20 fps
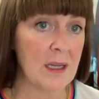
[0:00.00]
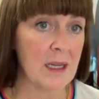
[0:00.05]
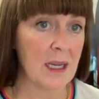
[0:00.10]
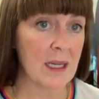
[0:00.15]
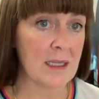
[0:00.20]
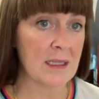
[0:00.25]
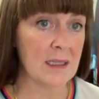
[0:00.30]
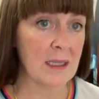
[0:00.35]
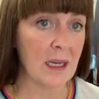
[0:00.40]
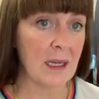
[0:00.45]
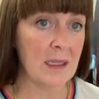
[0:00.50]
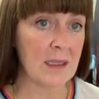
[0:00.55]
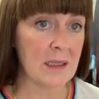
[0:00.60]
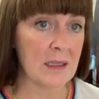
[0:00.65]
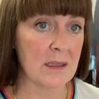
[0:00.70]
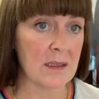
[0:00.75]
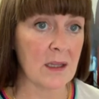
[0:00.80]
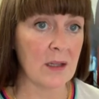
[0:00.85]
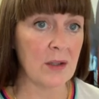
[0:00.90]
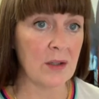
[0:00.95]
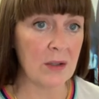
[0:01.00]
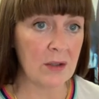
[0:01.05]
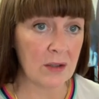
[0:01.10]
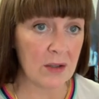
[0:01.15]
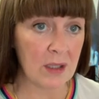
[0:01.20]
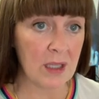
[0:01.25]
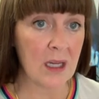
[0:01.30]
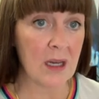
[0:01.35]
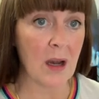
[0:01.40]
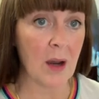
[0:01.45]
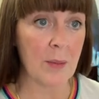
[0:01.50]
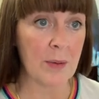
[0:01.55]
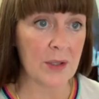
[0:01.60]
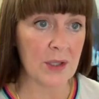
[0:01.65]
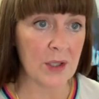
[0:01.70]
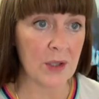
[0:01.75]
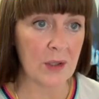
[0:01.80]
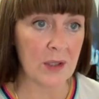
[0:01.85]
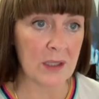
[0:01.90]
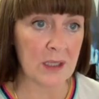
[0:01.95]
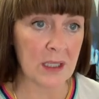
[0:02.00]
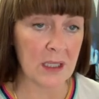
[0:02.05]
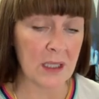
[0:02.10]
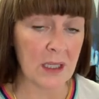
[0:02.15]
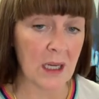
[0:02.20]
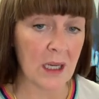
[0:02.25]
as scientists a unique opportunity